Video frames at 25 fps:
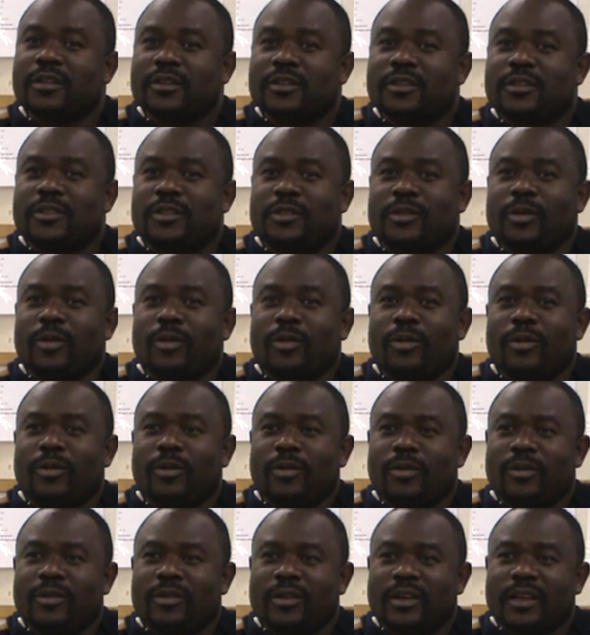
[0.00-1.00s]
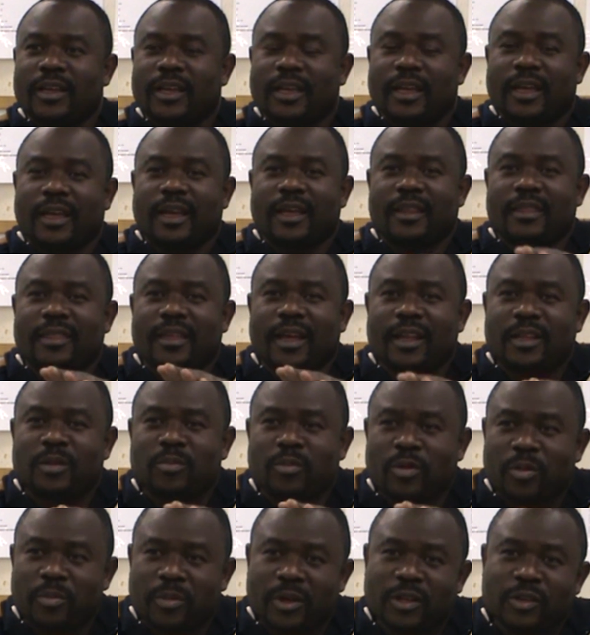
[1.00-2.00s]
So at that
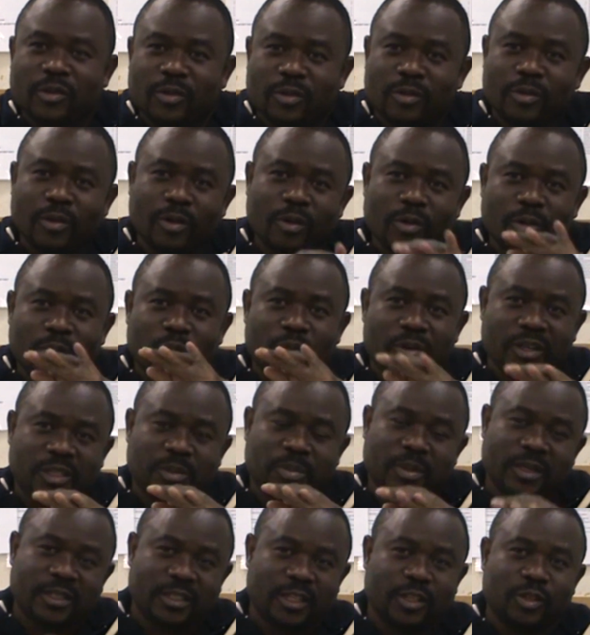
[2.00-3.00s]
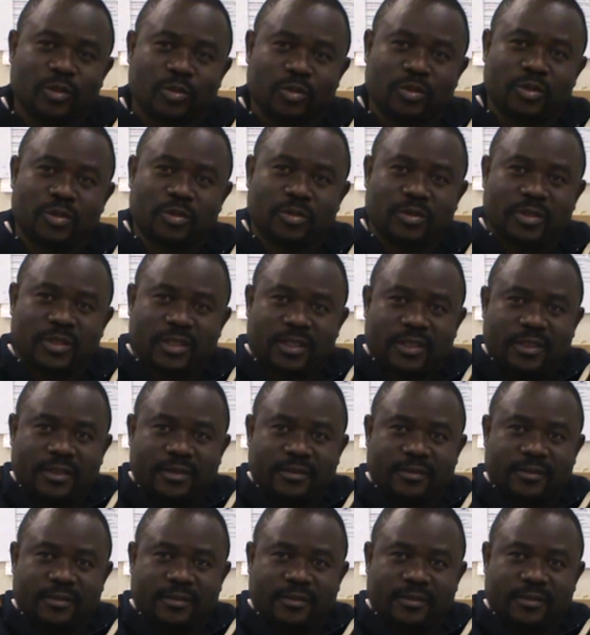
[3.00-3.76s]
moment you don't know which patient to choose.